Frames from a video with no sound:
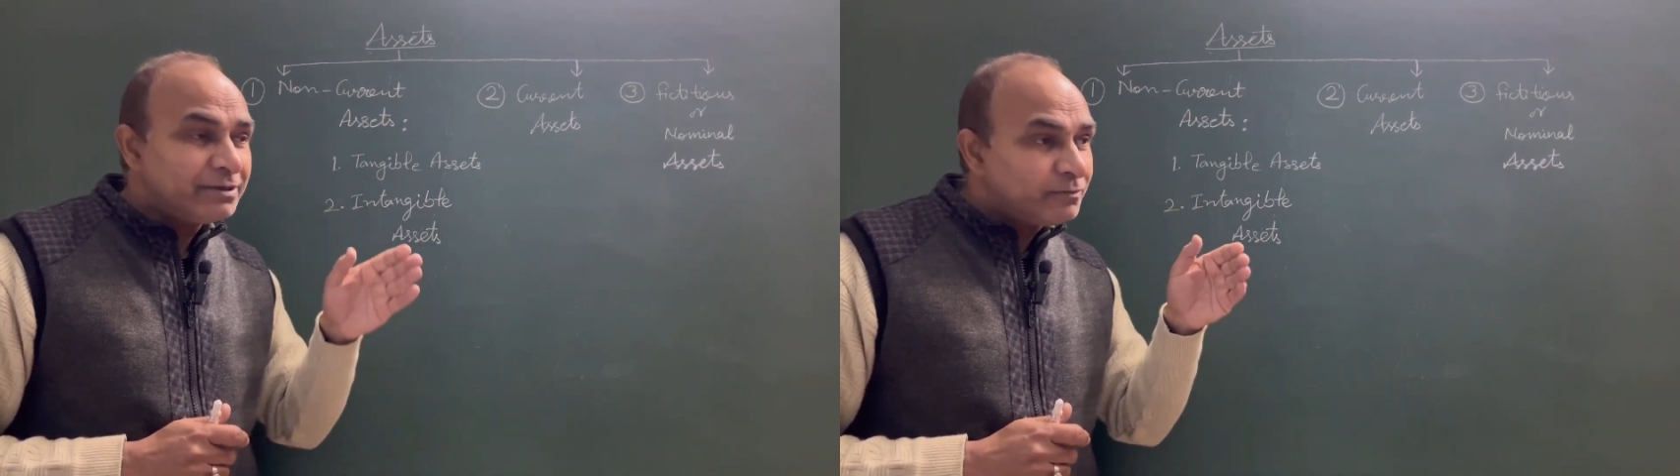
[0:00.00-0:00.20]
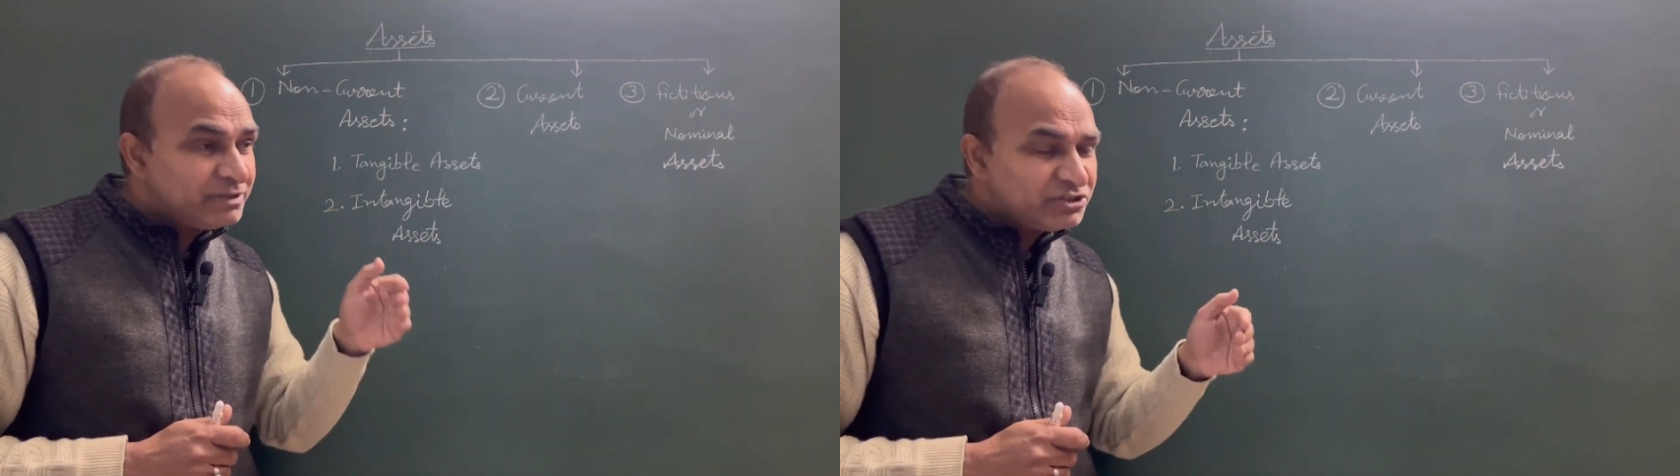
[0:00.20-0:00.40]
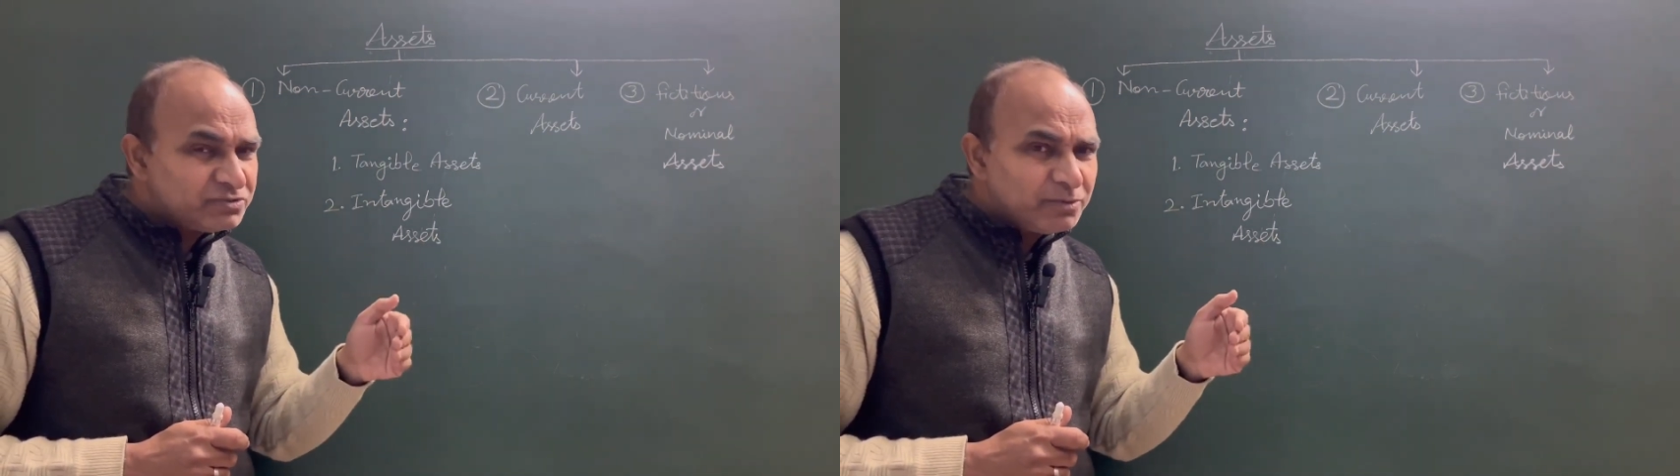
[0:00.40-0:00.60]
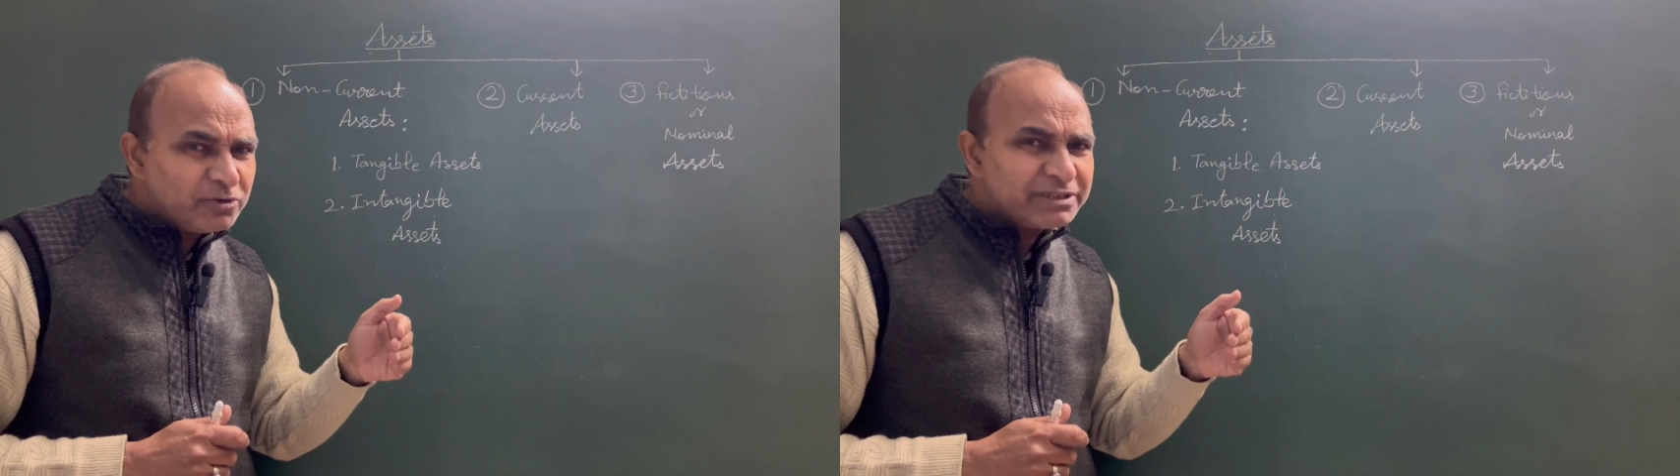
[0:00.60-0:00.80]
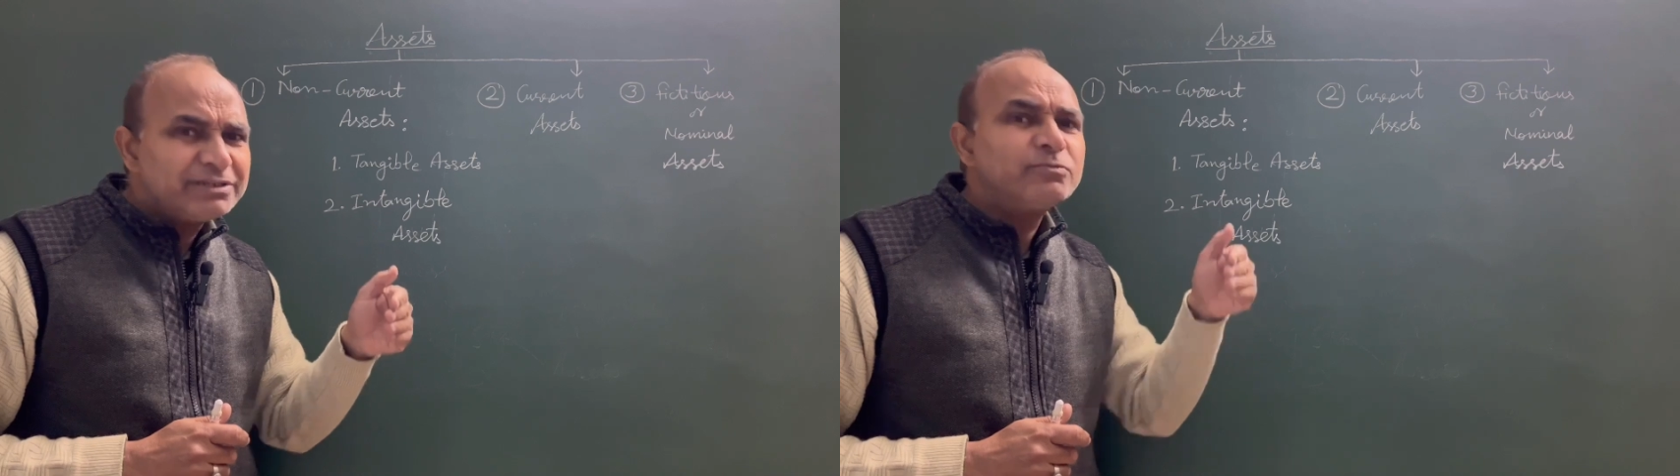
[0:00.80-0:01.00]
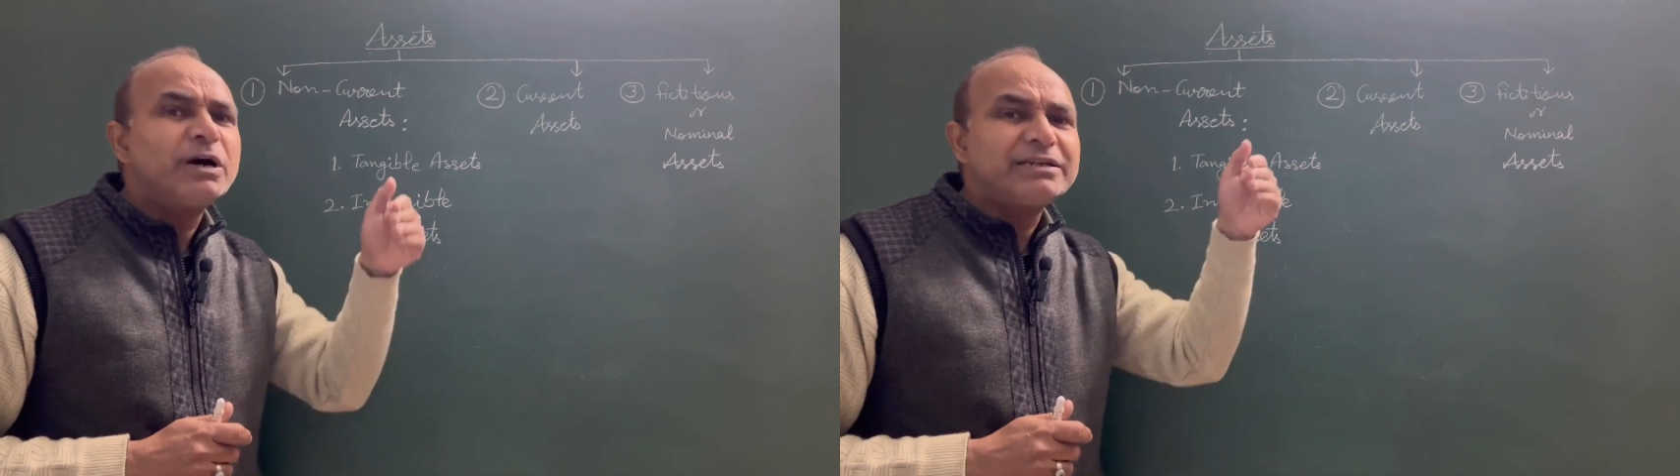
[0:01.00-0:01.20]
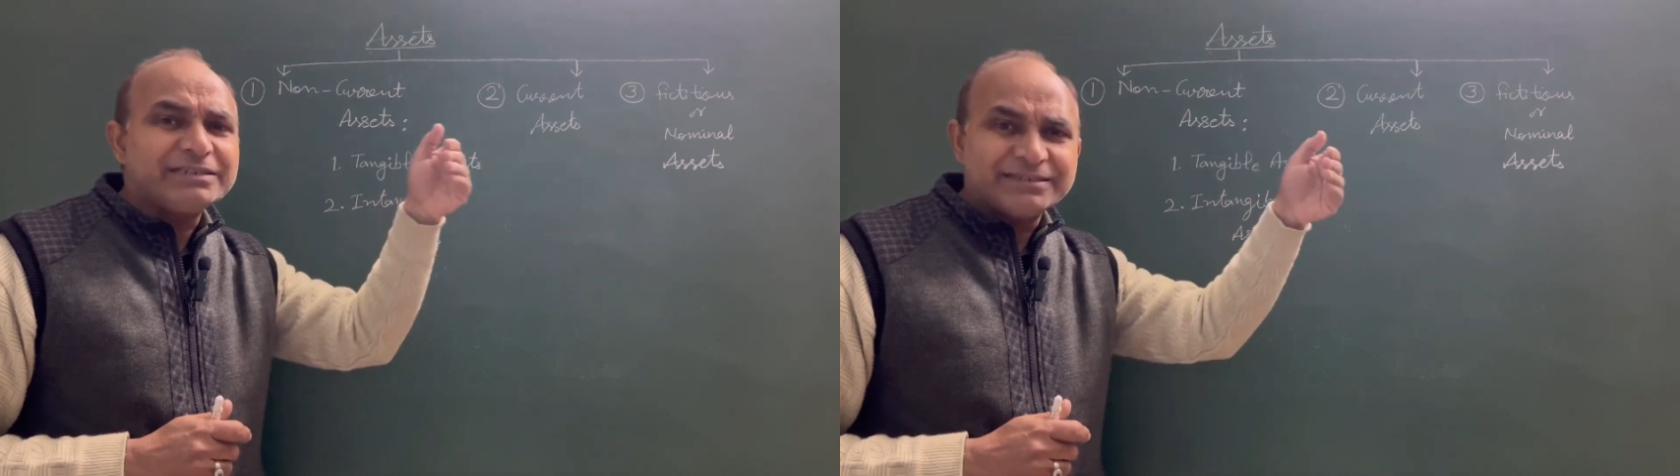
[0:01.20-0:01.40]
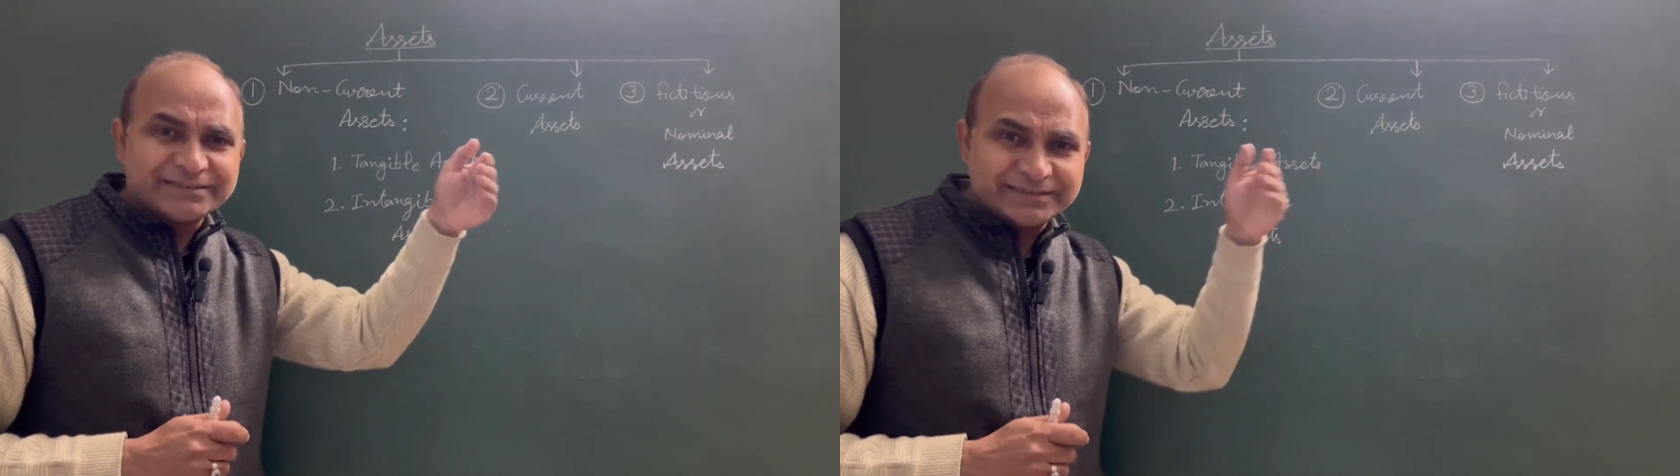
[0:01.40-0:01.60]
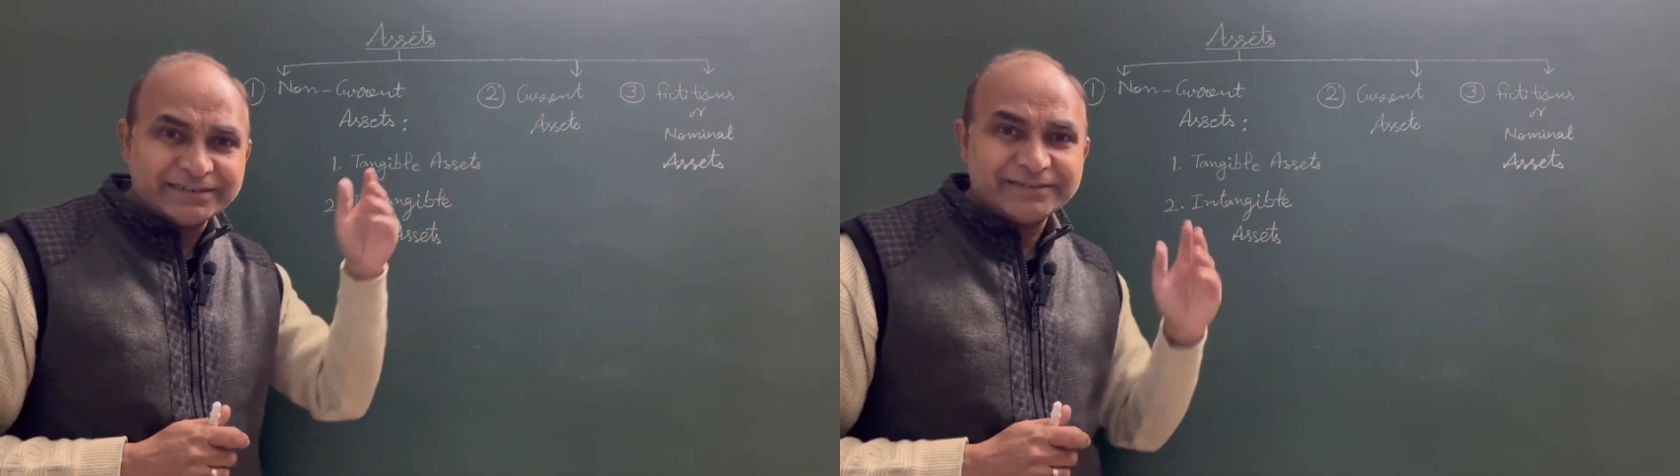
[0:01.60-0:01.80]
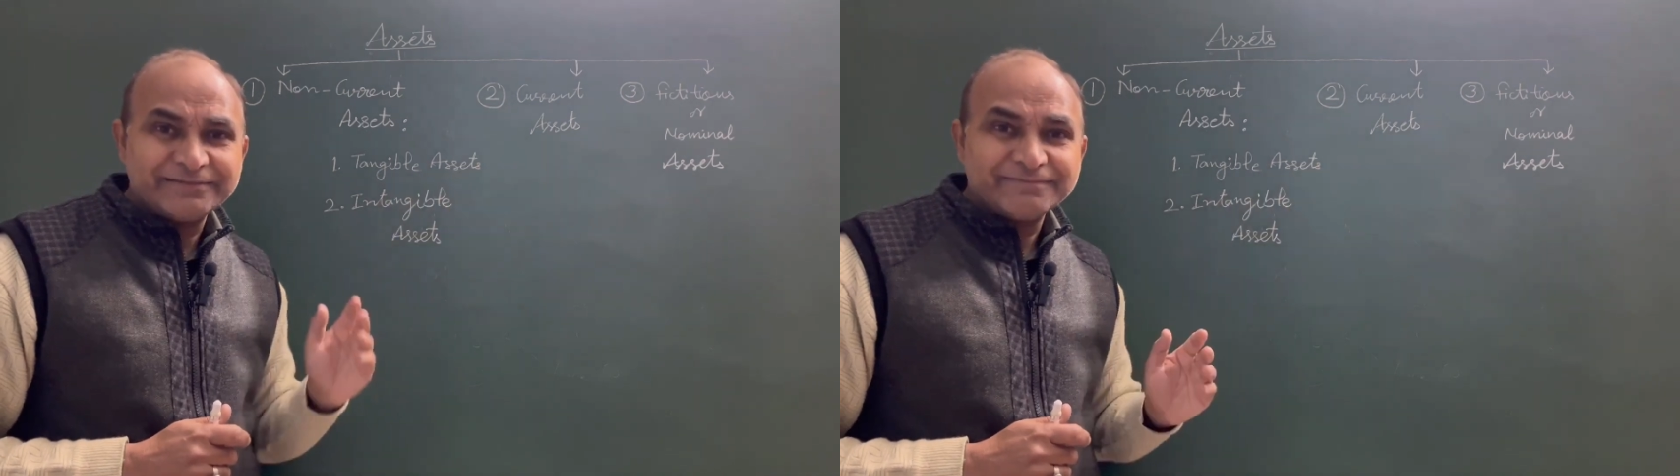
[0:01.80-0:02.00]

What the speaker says: which is more than 1 year, say,